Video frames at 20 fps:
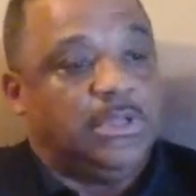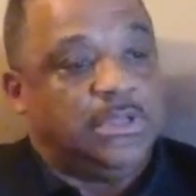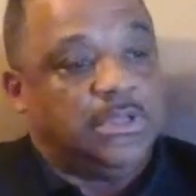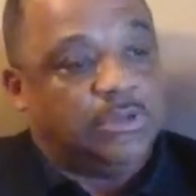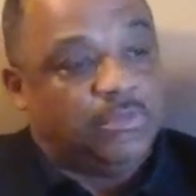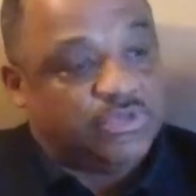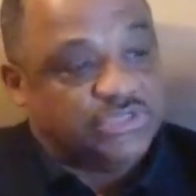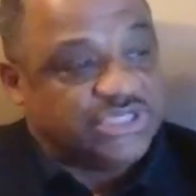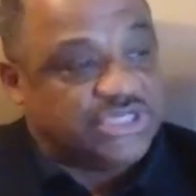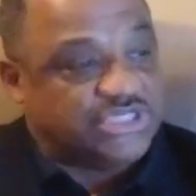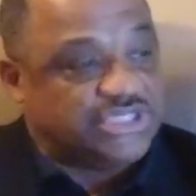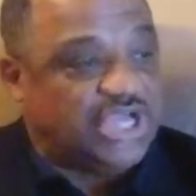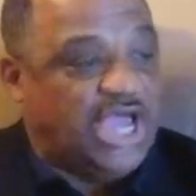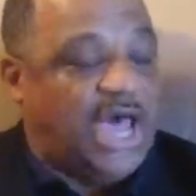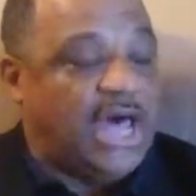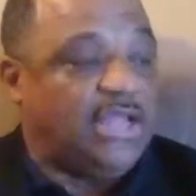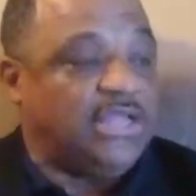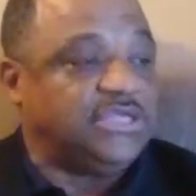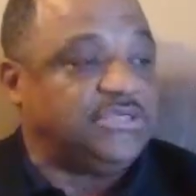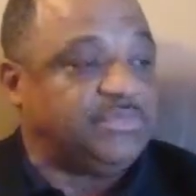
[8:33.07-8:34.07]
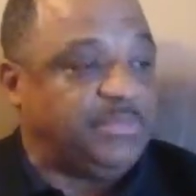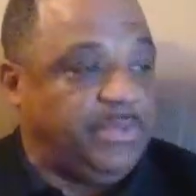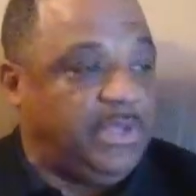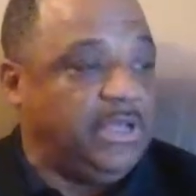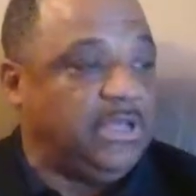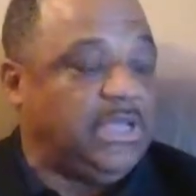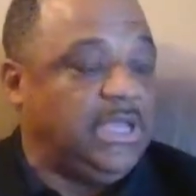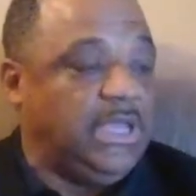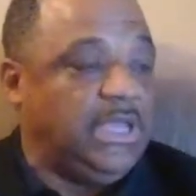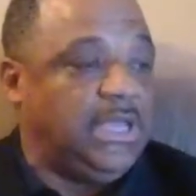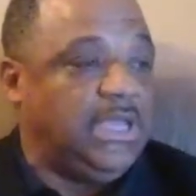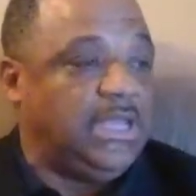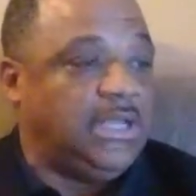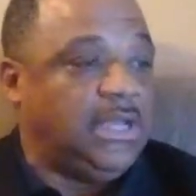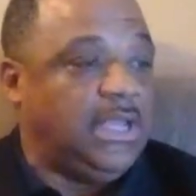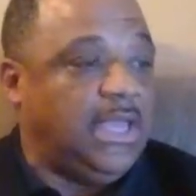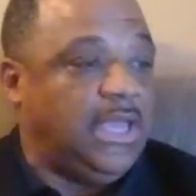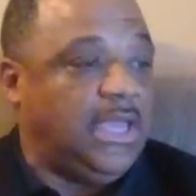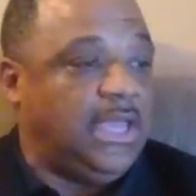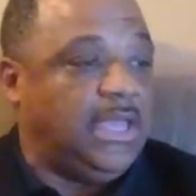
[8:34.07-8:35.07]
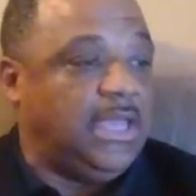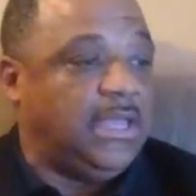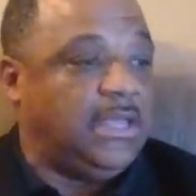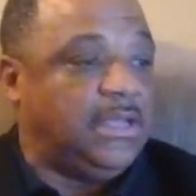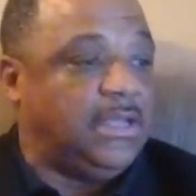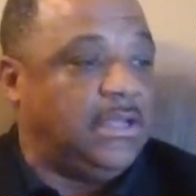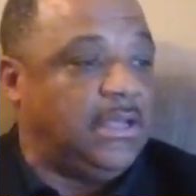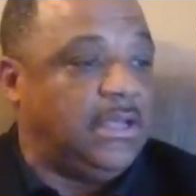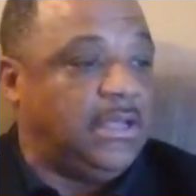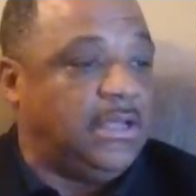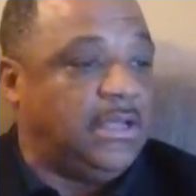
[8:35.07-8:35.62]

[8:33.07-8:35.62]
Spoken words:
it was a challenge again, and